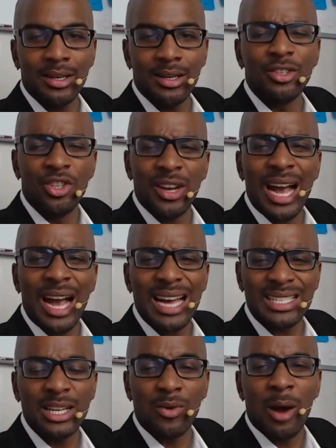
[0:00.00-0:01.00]
Do you guys
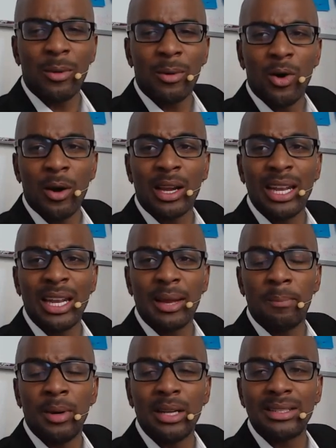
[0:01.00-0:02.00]
see where I'm going?
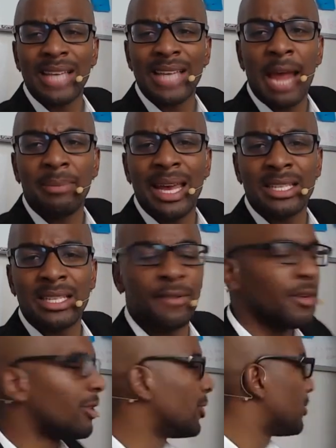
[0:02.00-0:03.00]
Type yes if
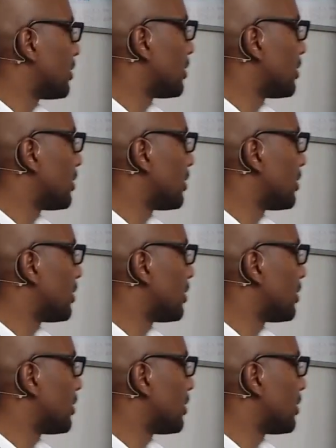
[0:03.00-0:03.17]
you do.